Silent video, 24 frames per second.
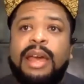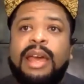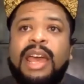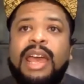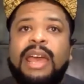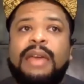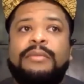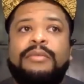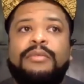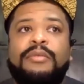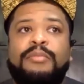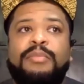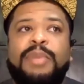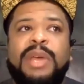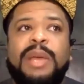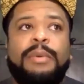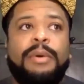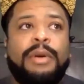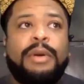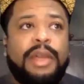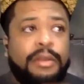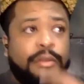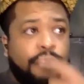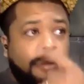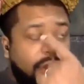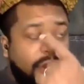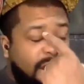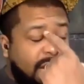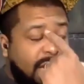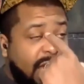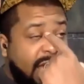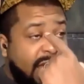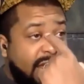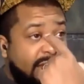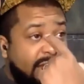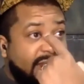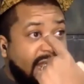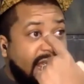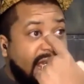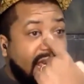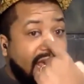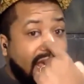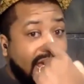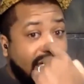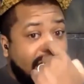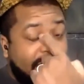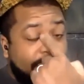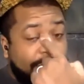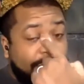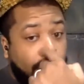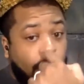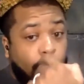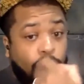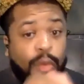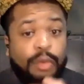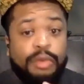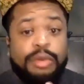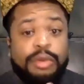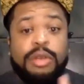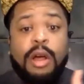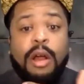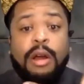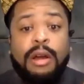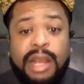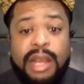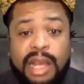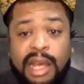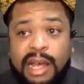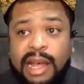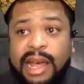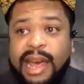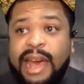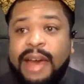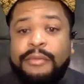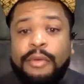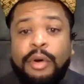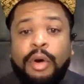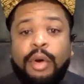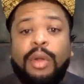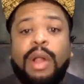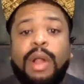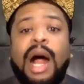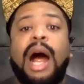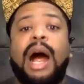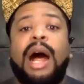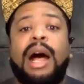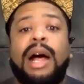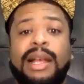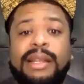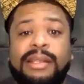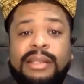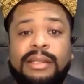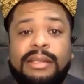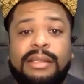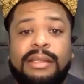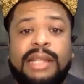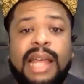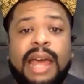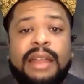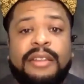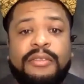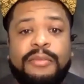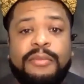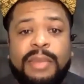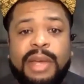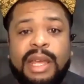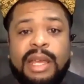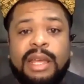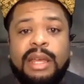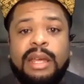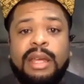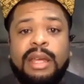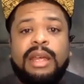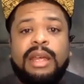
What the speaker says: And when people can realize, hey, I have a whole Narnia, I have a whole Oz inside of me,